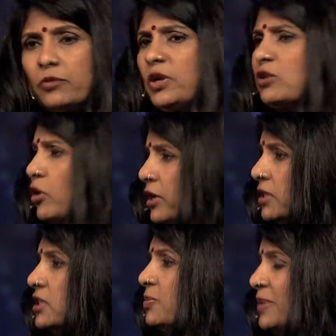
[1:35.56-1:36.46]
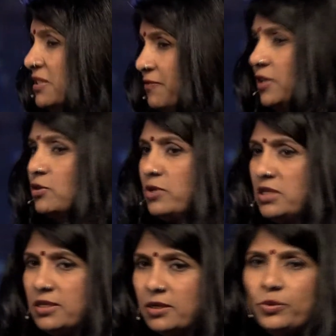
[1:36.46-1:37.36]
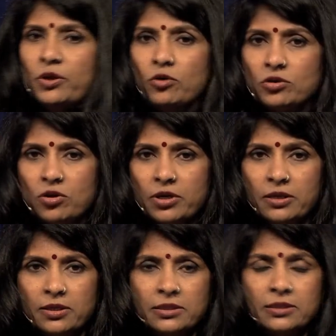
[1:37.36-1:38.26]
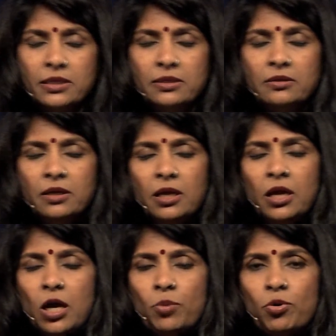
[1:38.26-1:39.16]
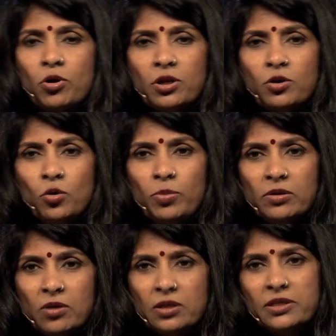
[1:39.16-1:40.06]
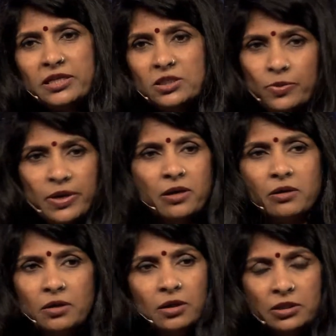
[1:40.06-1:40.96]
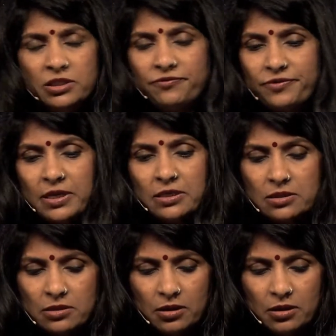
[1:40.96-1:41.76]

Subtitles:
we are talking this specific to India. We are not talking this in a broader global context where different